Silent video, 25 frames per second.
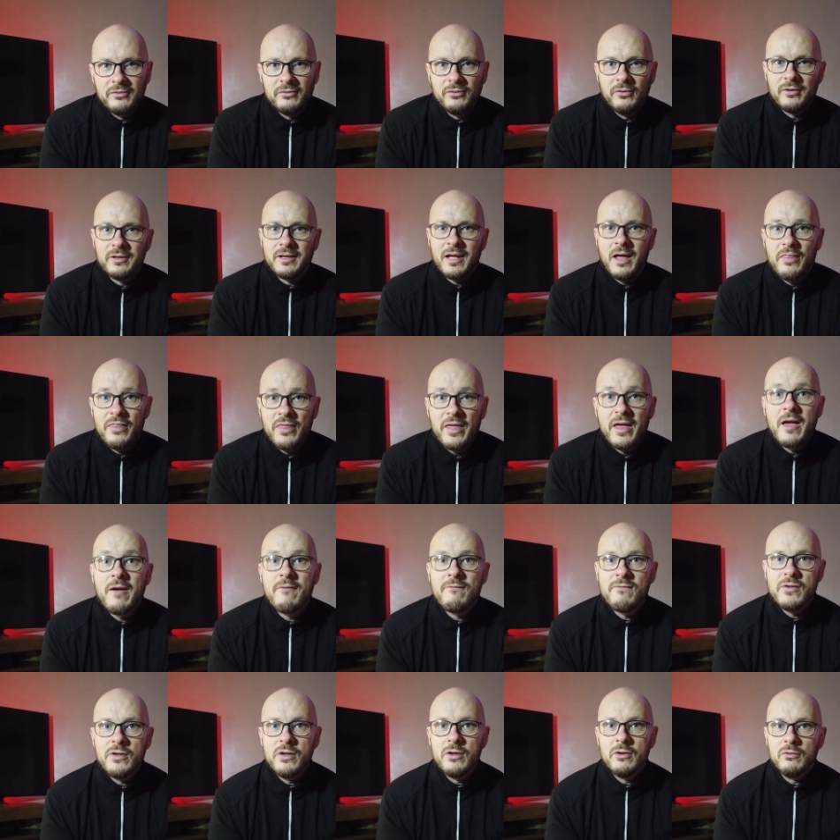Sort of get
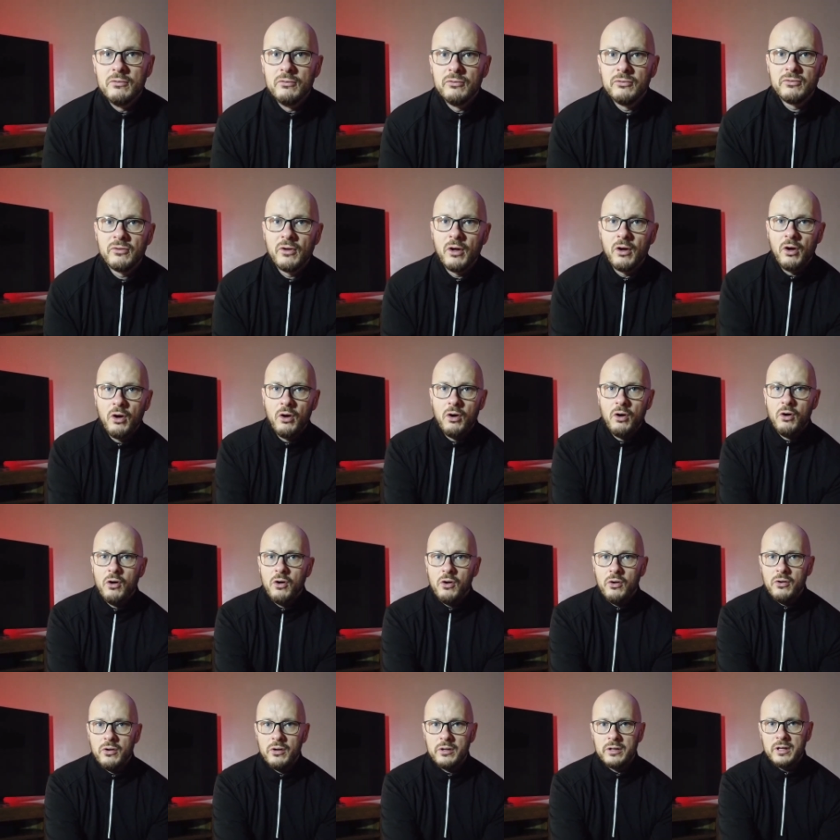their views
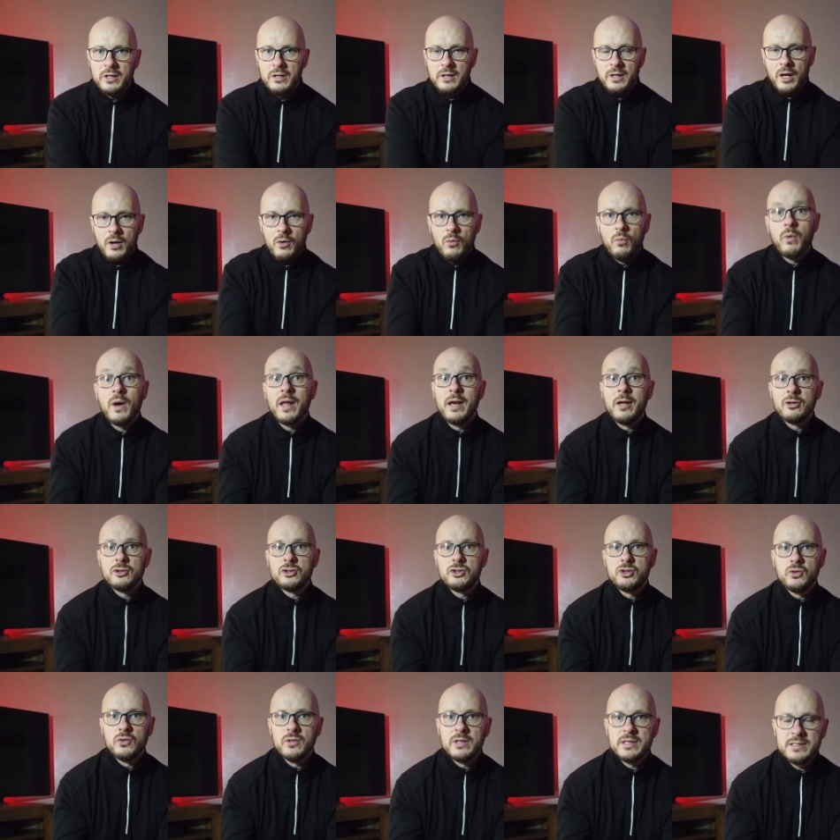on, when
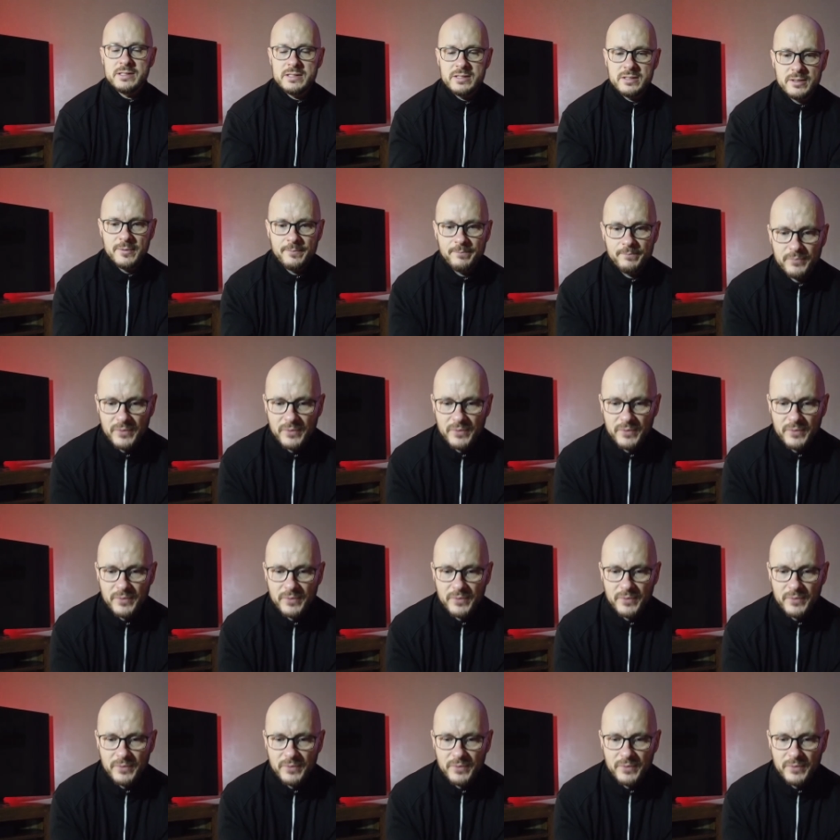I joined.